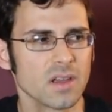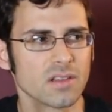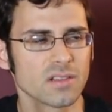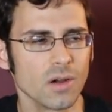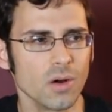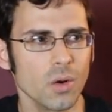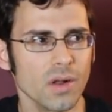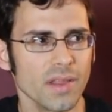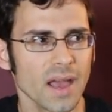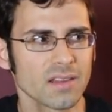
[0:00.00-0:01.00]

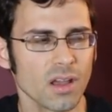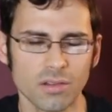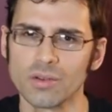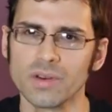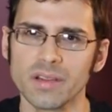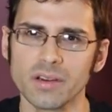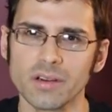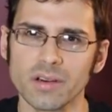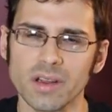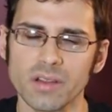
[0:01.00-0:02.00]
So that's also
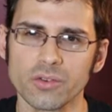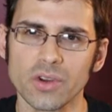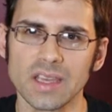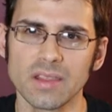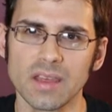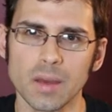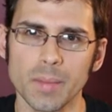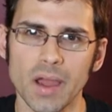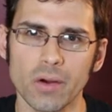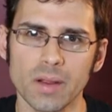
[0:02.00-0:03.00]
another tricky thing
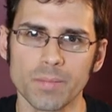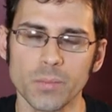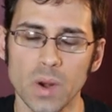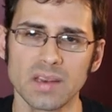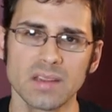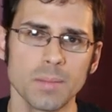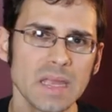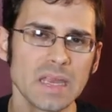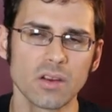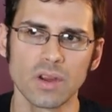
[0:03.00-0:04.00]
about it. When I did the
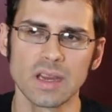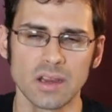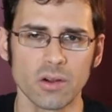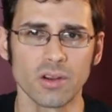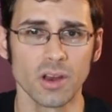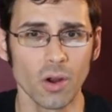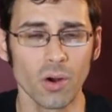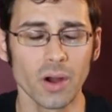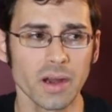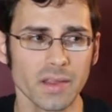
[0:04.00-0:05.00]
meet and greet here in New
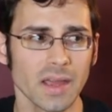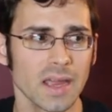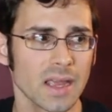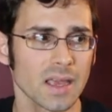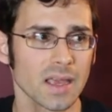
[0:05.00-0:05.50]
York, I